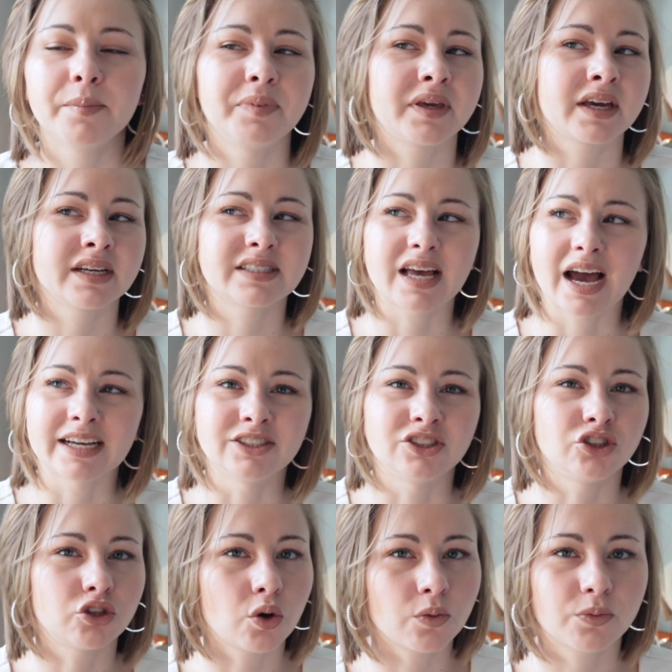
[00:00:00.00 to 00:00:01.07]
Because I
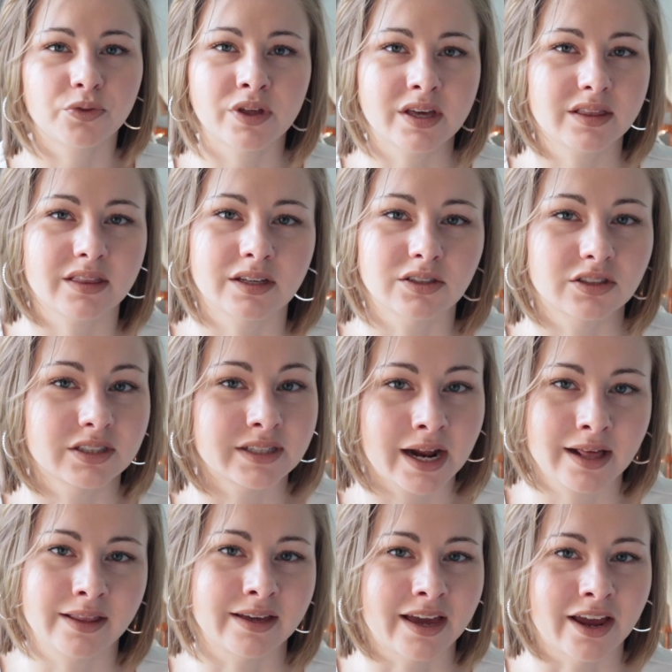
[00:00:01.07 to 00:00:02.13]
don't think that
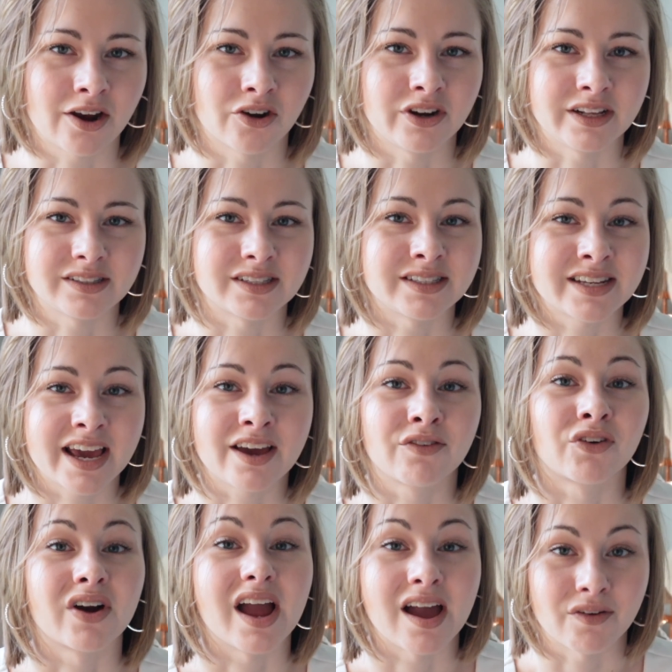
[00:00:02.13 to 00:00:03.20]
styling hair needs to take
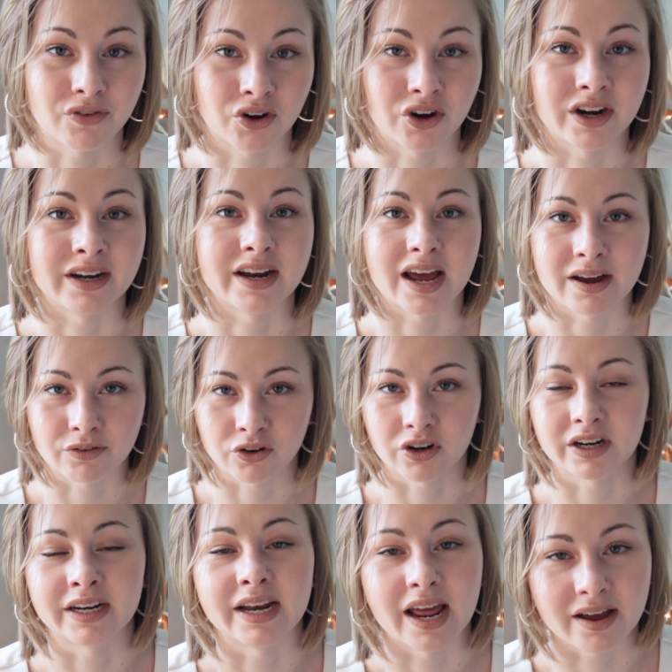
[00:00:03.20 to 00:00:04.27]
forever and ever
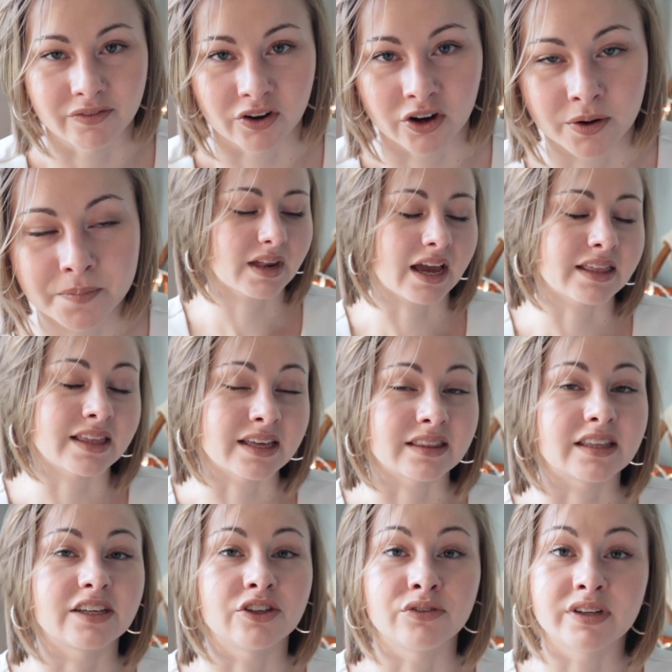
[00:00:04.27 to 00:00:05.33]
and ever. I think
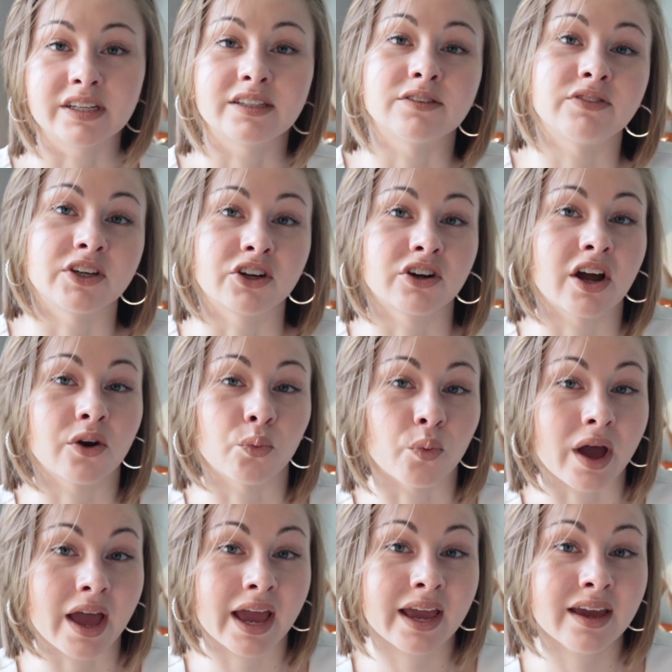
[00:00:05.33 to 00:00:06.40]
that you need to figure out a
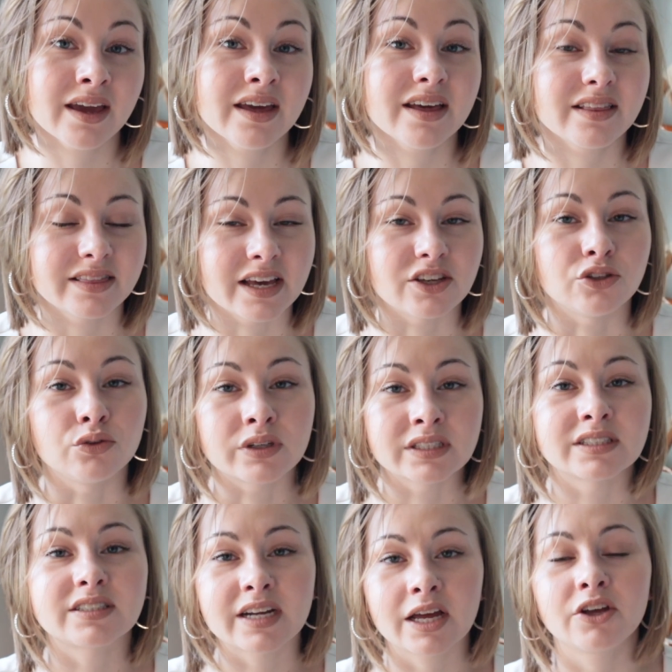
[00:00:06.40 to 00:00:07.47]
way that you can
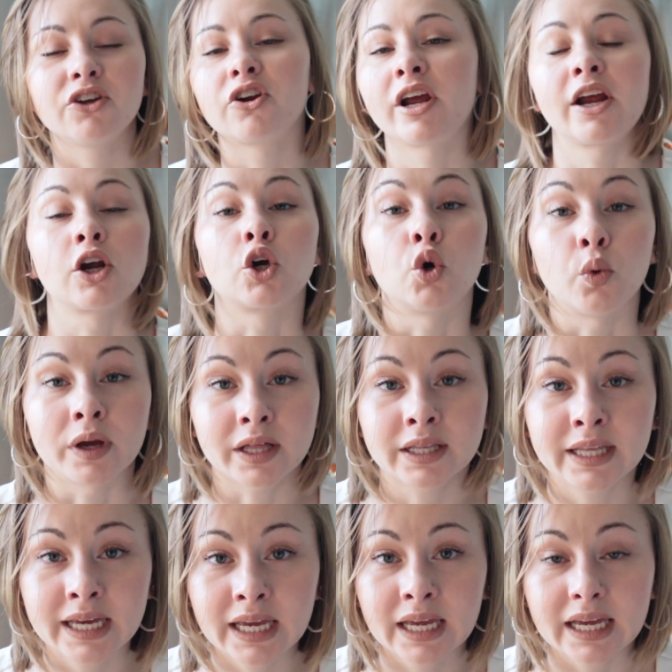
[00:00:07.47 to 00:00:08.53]
style your hair
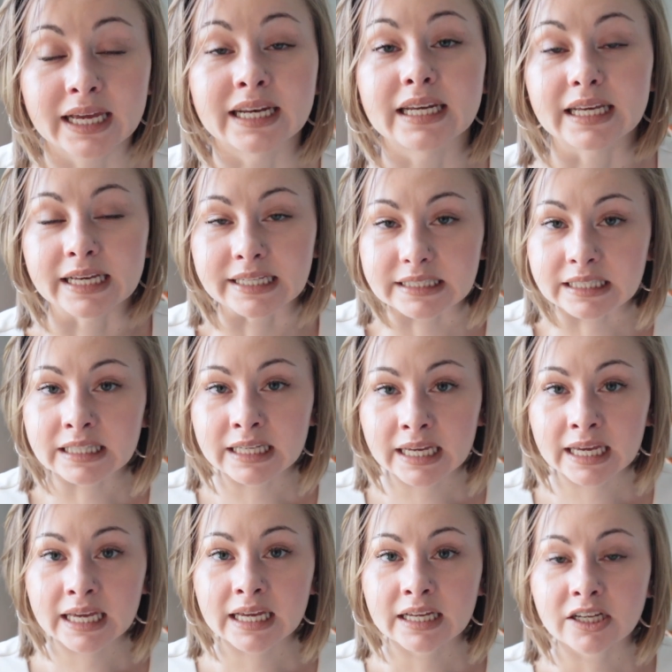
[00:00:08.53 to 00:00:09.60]
quickly and
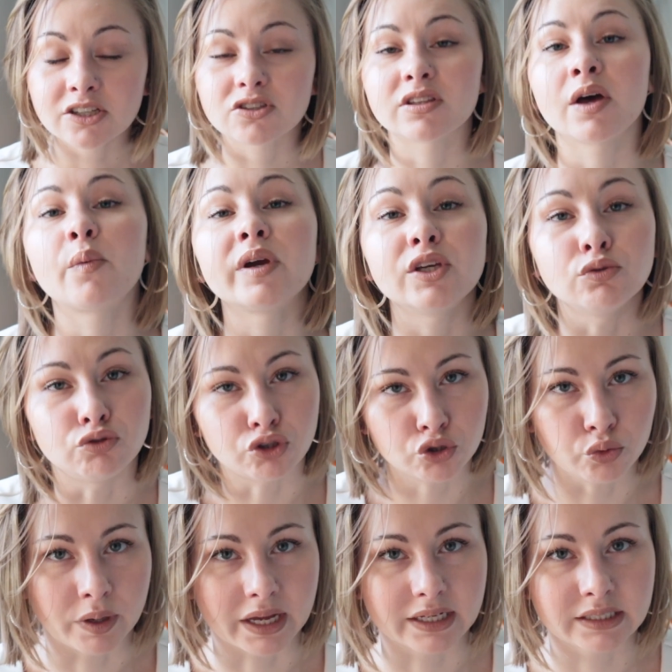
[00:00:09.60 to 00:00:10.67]
easily, so that way you
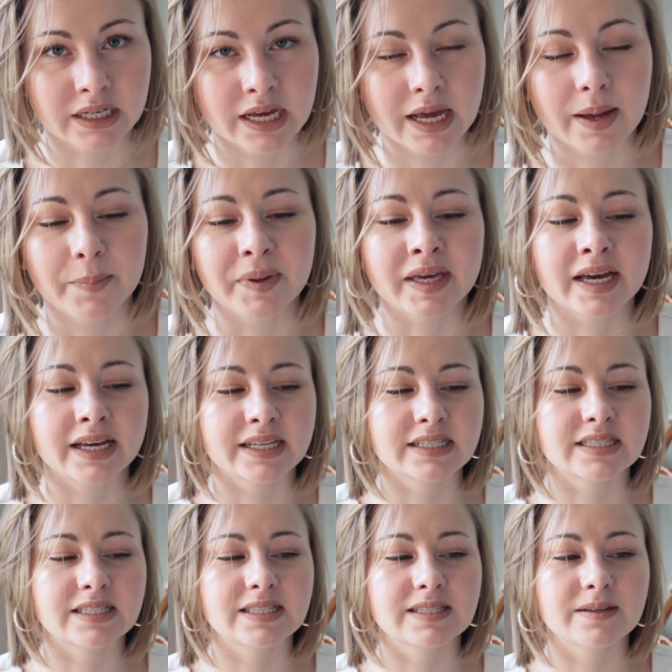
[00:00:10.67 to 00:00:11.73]
do it.
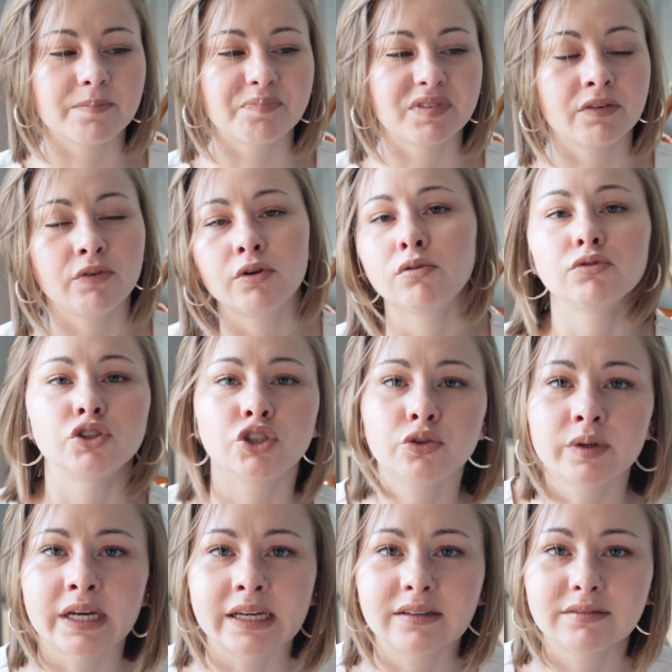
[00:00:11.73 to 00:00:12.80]
Because if you don't
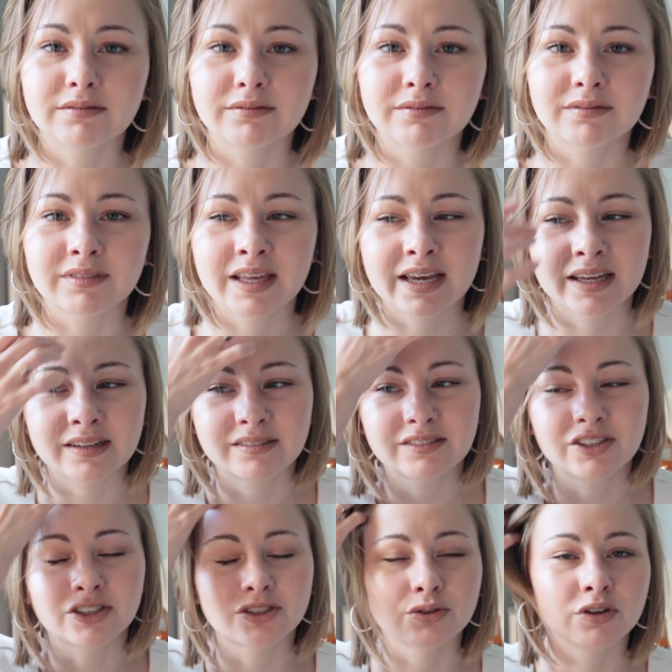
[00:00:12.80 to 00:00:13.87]
do it, then
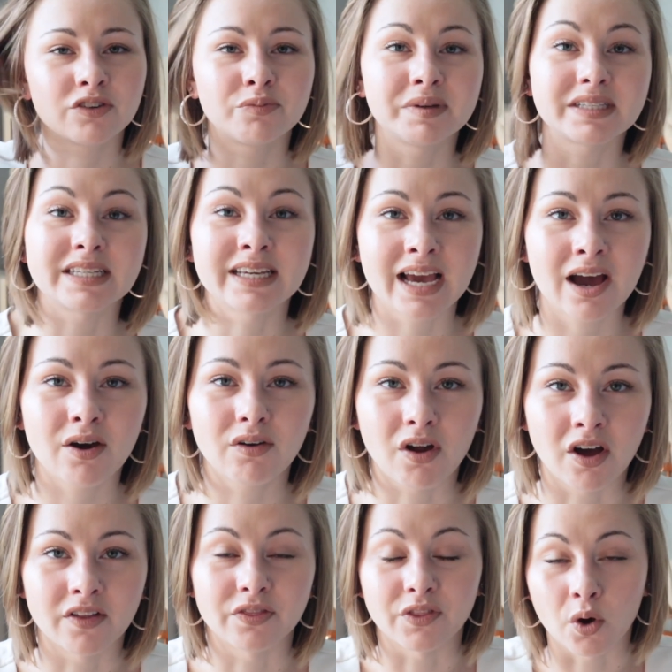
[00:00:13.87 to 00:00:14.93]
you're sort of missing out
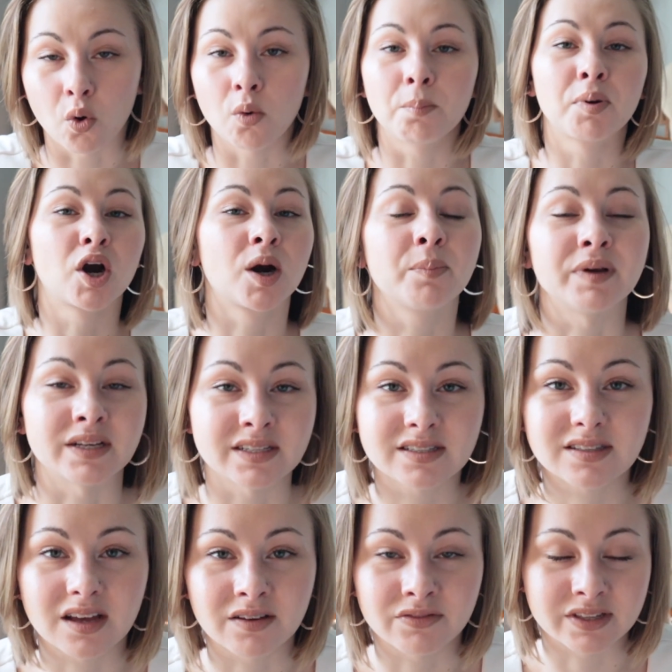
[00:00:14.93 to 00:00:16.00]
on the whole
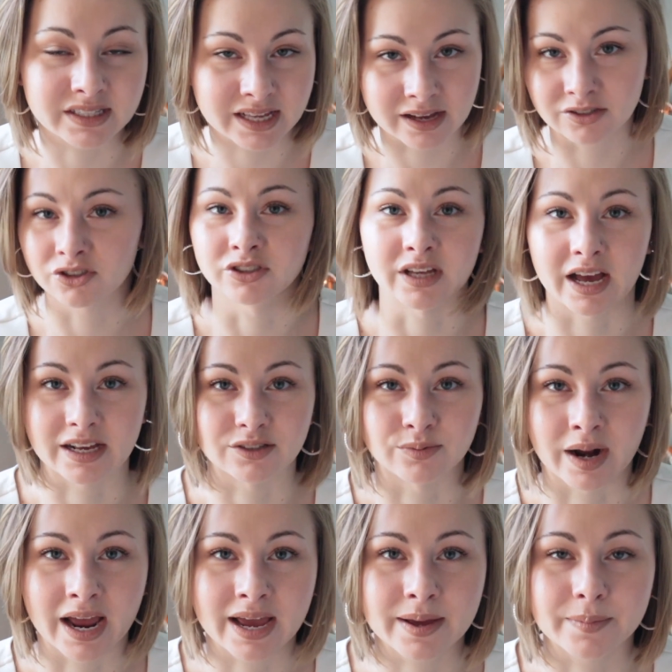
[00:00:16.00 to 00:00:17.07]
purpose of this exercise,
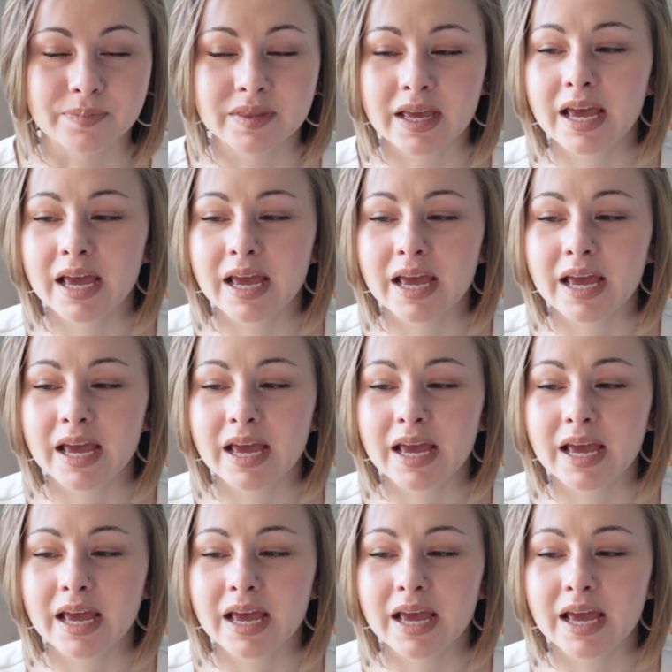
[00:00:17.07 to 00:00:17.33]
right?